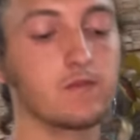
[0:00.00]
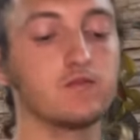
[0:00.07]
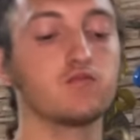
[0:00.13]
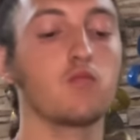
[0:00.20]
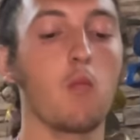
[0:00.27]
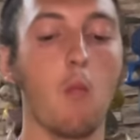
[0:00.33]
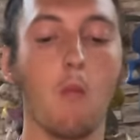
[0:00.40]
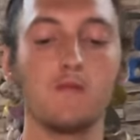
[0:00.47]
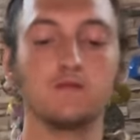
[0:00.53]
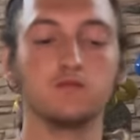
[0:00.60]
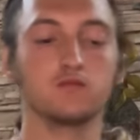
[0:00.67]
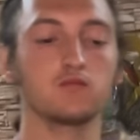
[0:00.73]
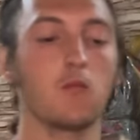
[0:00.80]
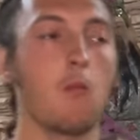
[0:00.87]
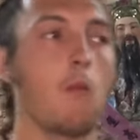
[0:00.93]
Bro, did your
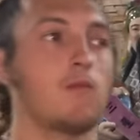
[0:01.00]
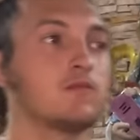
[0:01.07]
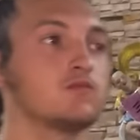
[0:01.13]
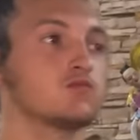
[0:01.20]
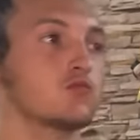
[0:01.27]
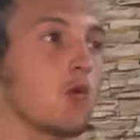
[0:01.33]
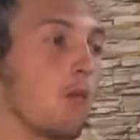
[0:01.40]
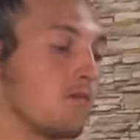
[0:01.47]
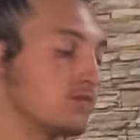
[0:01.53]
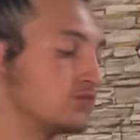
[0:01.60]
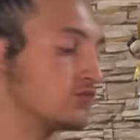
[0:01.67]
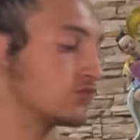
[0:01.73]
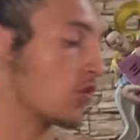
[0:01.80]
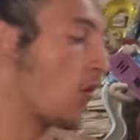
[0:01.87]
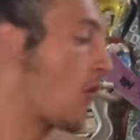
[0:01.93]
grandma
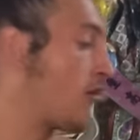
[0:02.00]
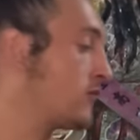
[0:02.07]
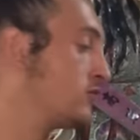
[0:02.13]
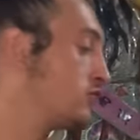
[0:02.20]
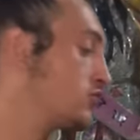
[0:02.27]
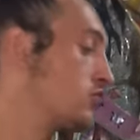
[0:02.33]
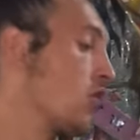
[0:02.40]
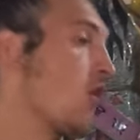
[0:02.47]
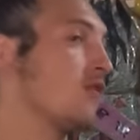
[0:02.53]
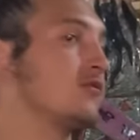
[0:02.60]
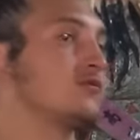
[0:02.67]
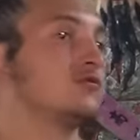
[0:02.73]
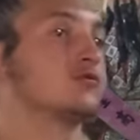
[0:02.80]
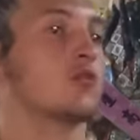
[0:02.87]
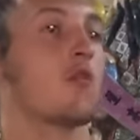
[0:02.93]
used to cut up
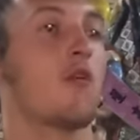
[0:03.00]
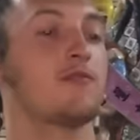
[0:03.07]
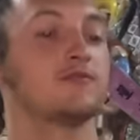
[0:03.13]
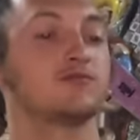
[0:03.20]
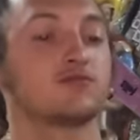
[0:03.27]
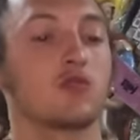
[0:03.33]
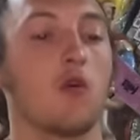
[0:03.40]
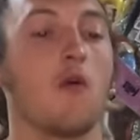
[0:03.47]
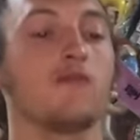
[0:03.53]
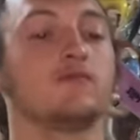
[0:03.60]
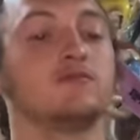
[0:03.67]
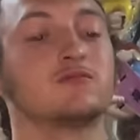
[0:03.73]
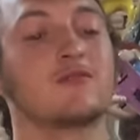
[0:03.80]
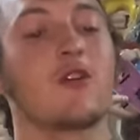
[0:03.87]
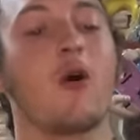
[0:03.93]
strawberries
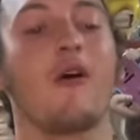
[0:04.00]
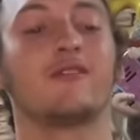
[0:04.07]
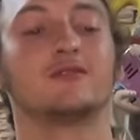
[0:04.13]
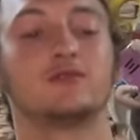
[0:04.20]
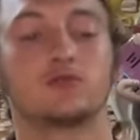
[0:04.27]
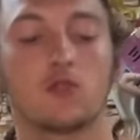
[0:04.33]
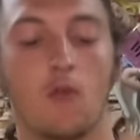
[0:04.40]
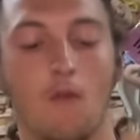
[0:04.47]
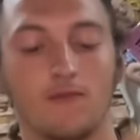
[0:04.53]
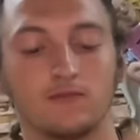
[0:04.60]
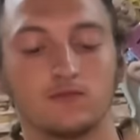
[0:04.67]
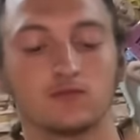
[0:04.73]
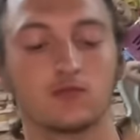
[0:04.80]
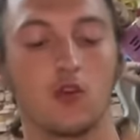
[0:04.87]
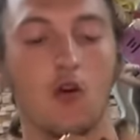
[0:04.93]
and put them in
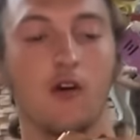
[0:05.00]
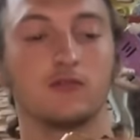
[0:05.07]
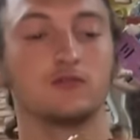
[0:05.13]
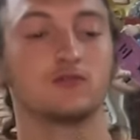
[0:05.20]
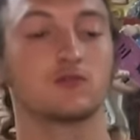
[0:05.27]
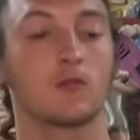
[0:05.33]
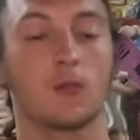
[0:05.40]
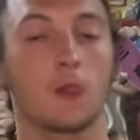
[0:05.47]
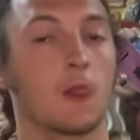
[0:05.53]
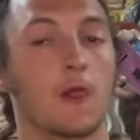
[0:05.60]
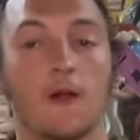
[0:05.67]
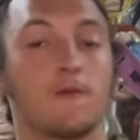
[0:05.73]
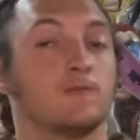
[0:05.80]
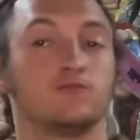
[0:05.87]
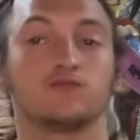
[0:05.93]
whipped cream?
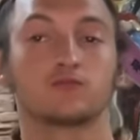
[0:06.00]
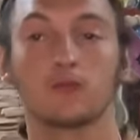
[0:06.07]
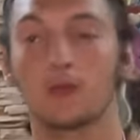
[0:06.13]
And like